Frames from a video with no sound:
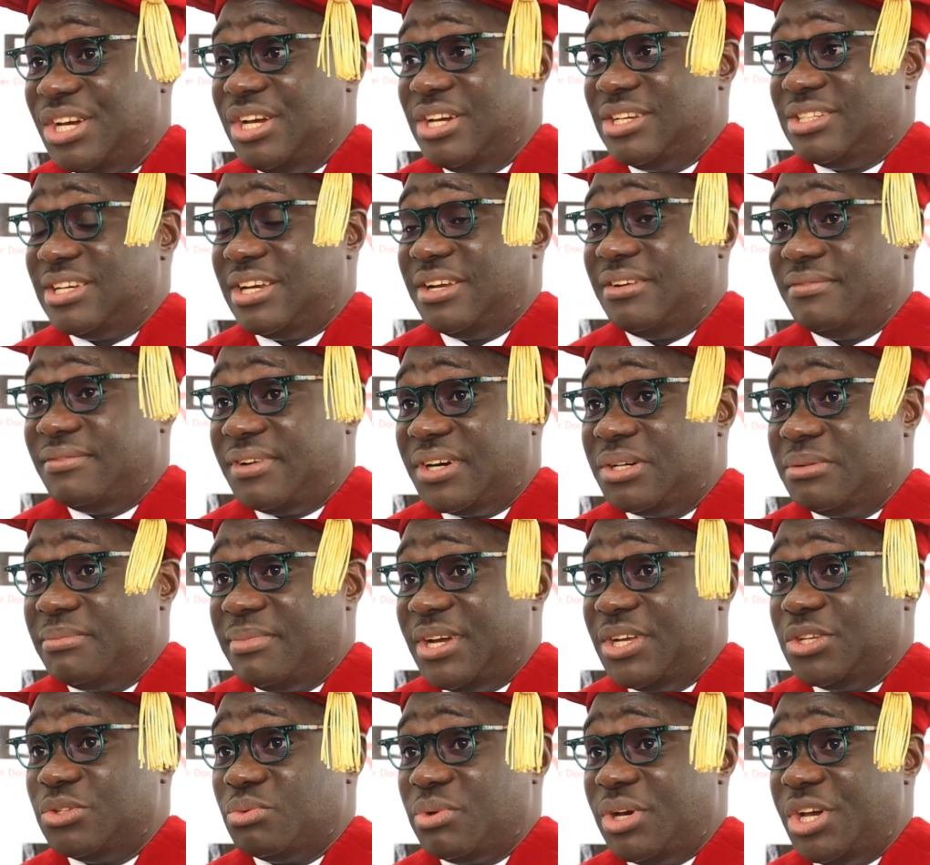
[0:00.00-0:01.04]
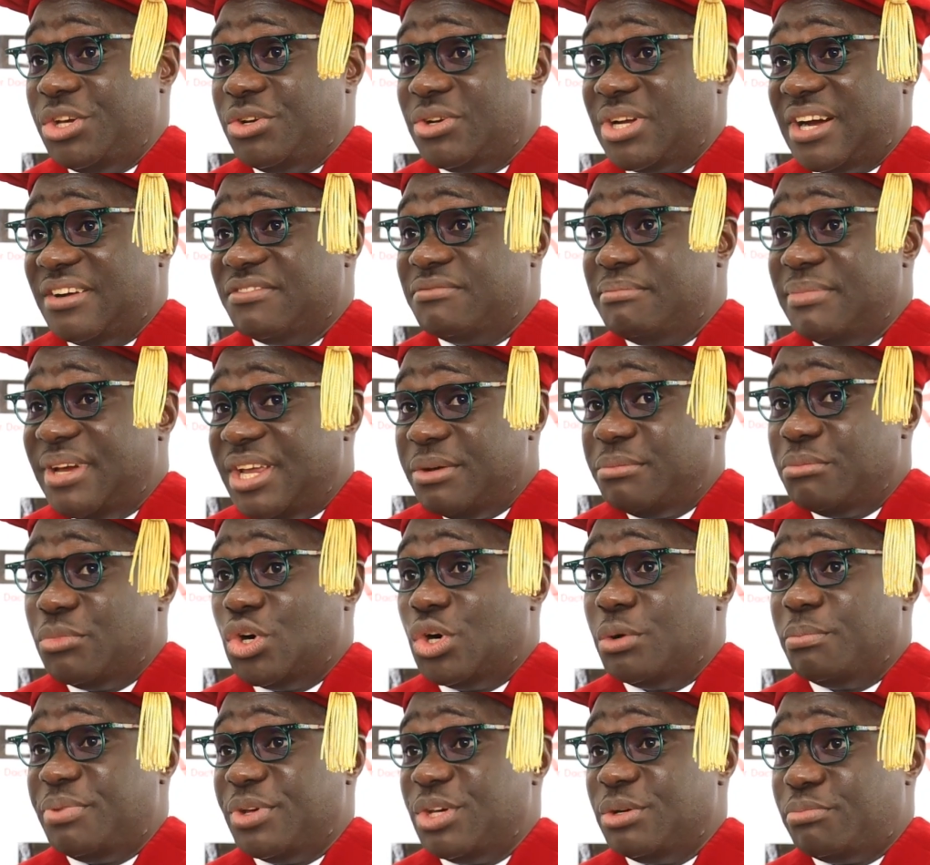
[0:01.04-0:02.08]
It's an environment where you have many
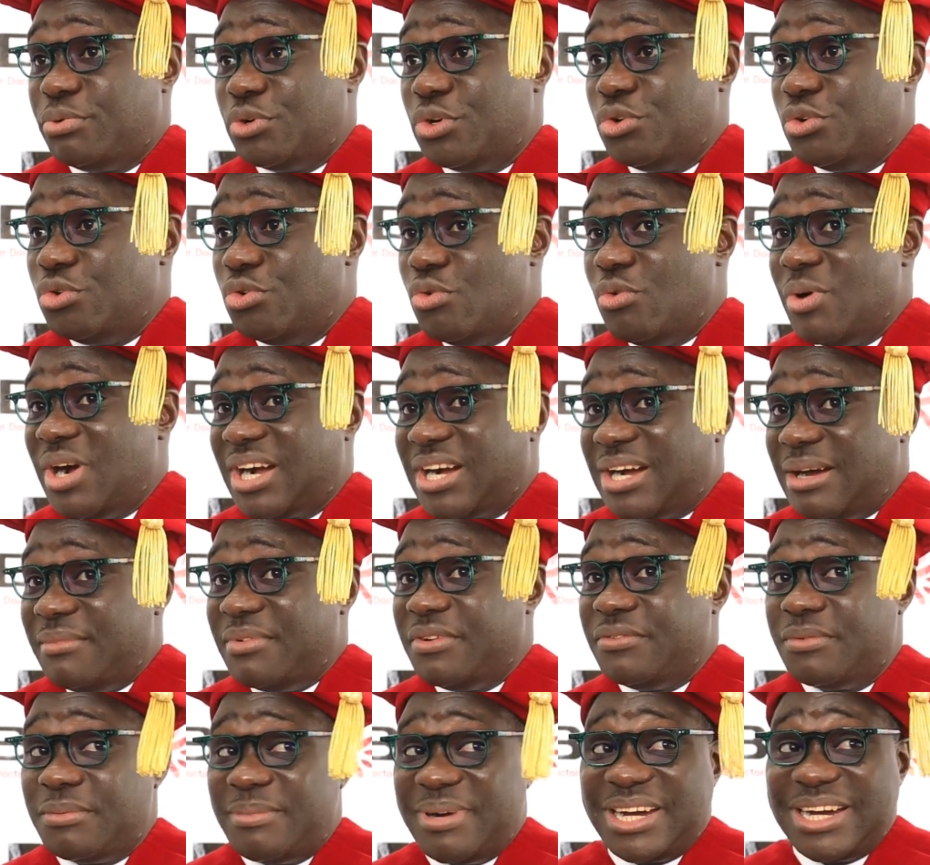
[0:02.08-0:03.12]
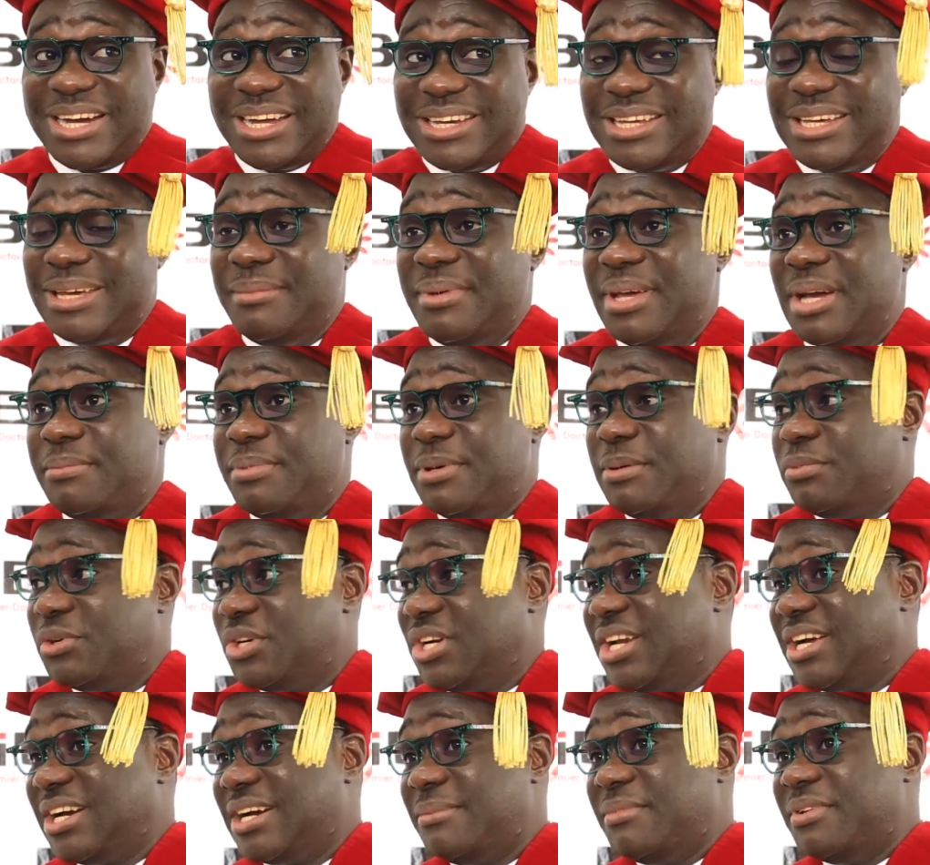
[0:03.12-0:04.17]
more people who are coming from academia, people
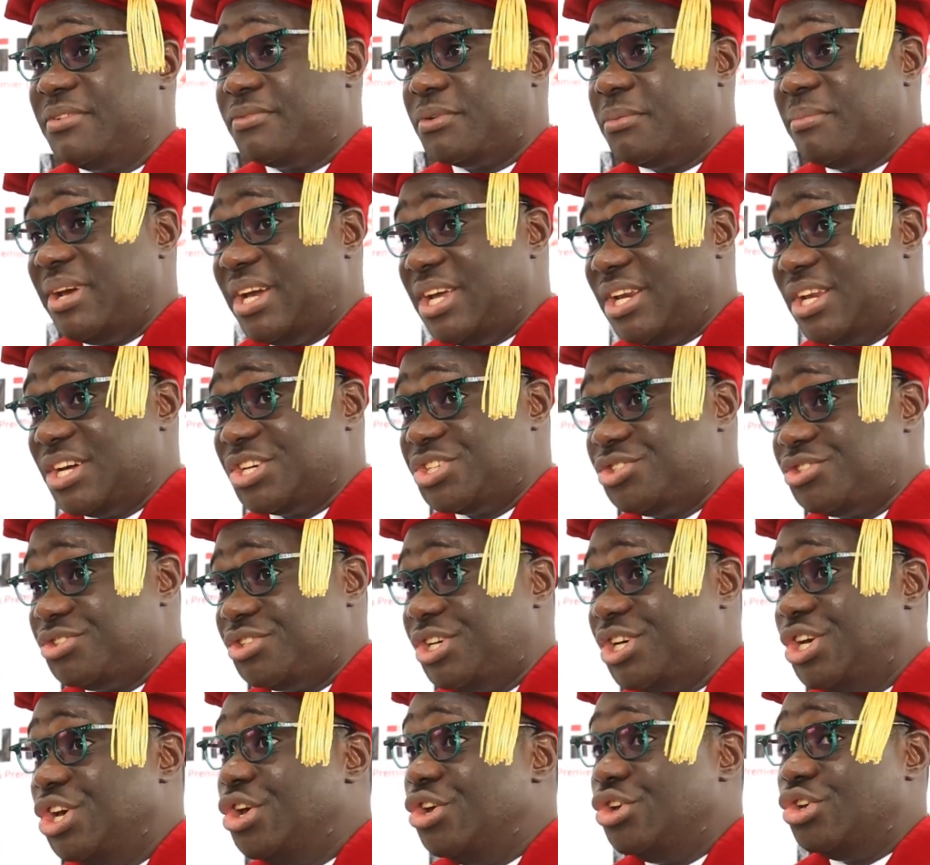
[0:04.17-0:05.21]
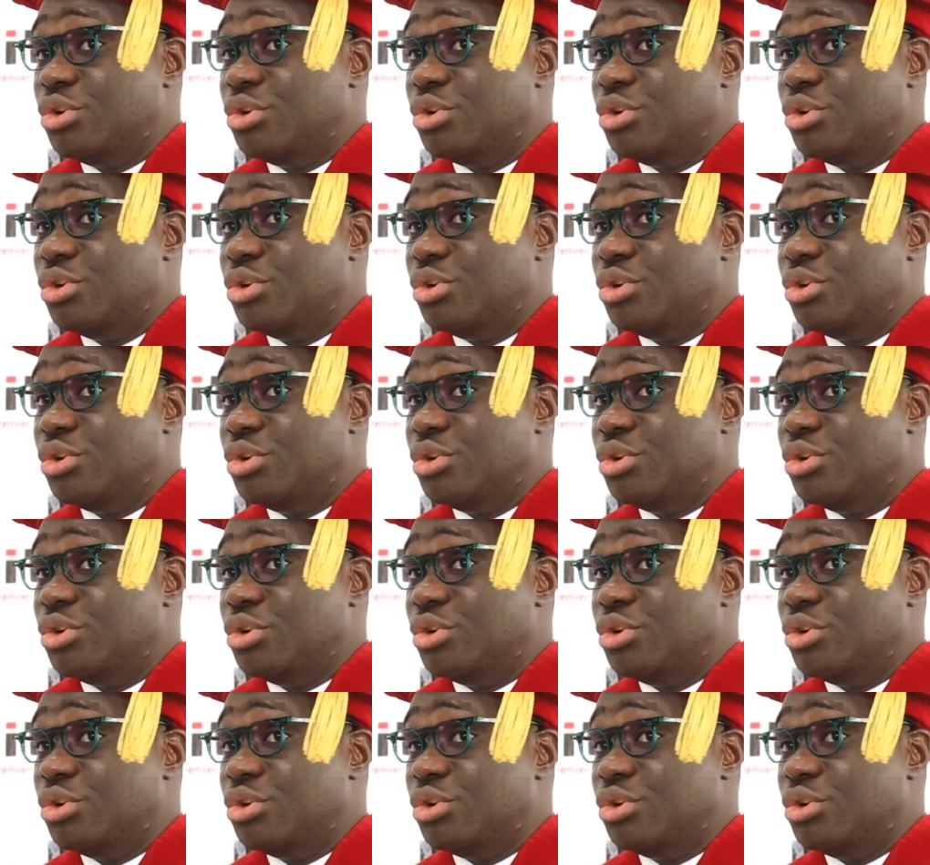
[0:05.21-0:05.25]
that are coming from industry.